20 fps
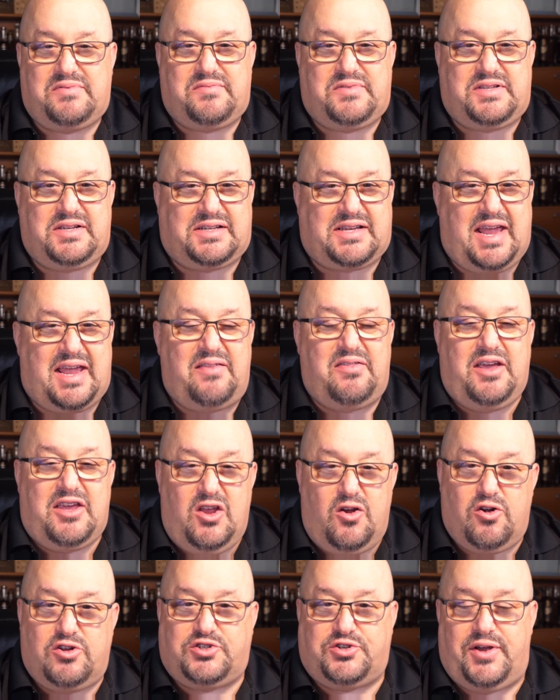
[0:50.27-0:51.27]
tequila
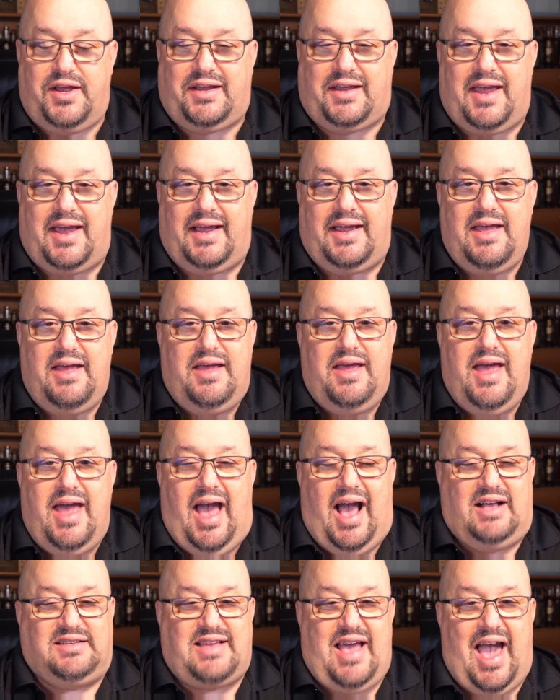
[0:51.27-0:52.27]
you're drinking
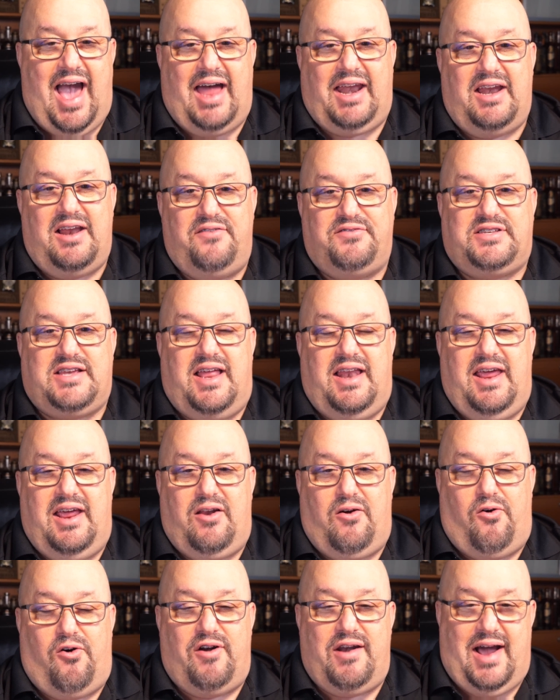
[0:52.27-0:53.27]
has additives in
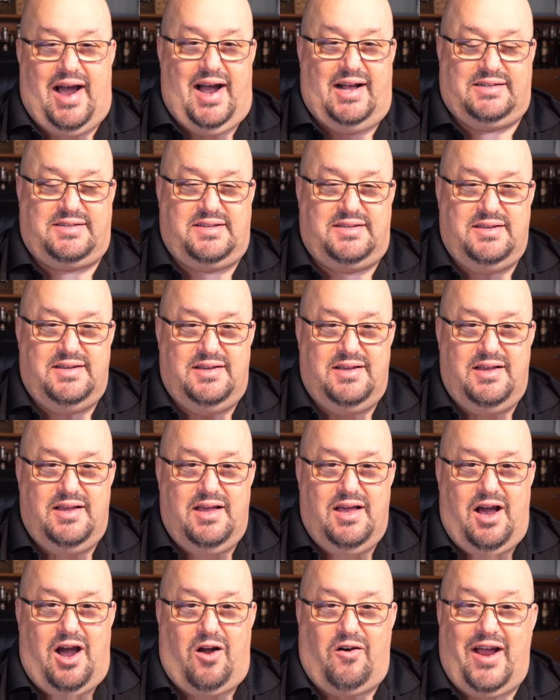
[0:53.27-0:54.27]
it or not.
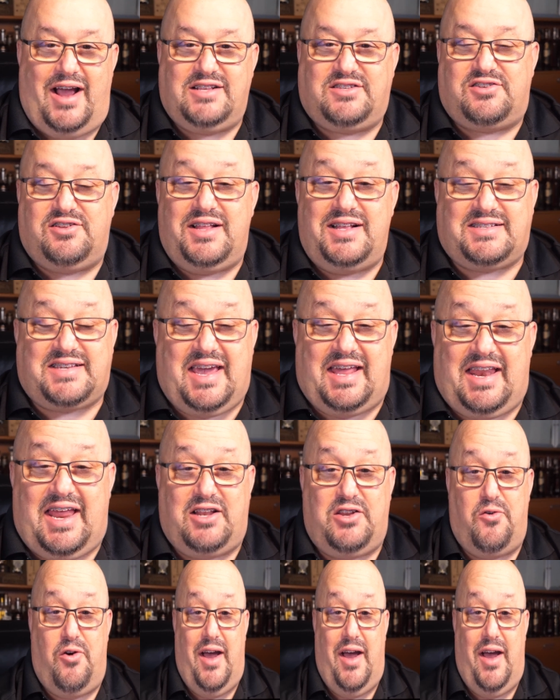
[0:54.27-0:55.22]
All right, so let's get into